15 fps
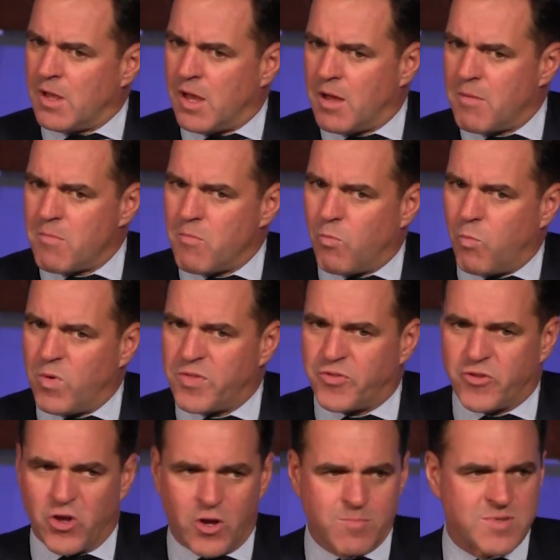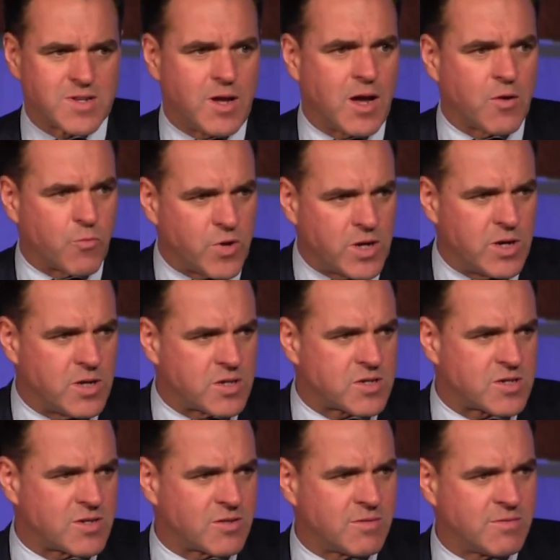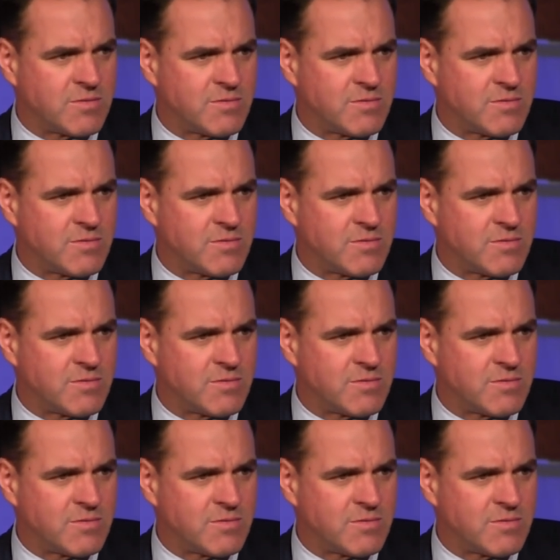uh, with terms like realist